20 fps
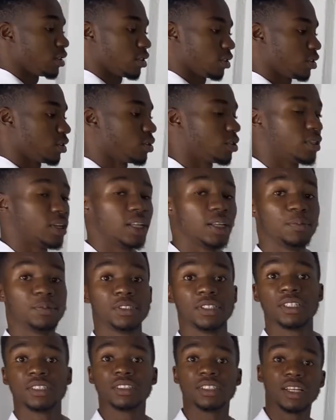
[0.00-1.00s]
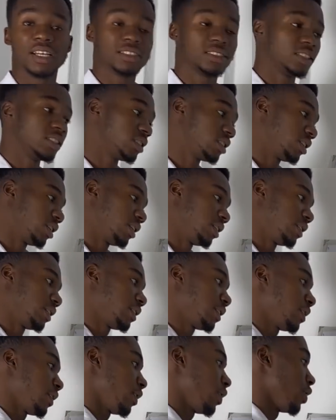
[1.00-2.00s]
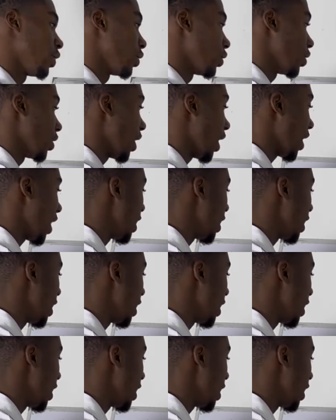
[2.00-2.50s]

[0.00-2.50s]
So the depreciation doesn't change. So like